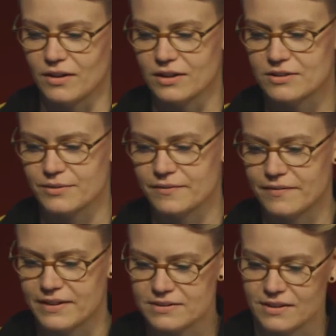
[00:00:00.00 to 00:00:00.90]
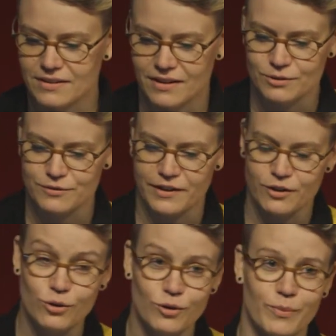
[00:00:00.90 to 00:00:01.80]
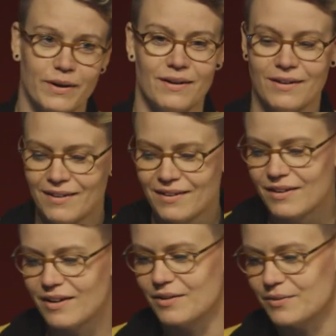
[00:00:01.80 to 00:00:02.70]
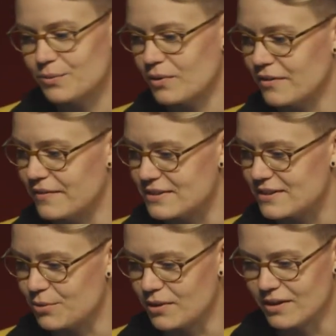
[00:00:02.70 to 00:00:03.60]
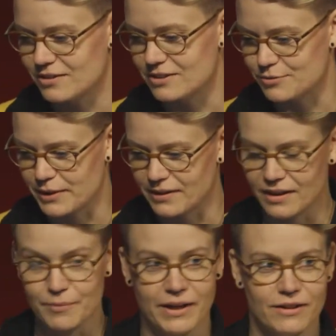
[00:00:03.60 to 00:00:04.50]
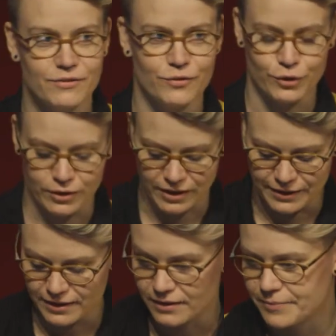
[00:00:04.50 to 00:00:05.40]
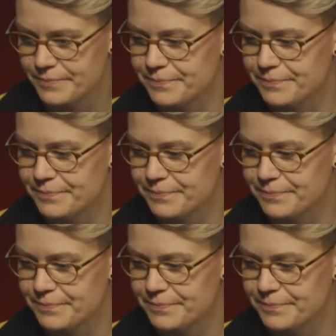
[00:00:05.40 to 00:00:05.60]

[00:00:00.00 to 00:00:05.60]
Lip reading: launch events, and that was very cool. But obviously, we're not just building a bank for London.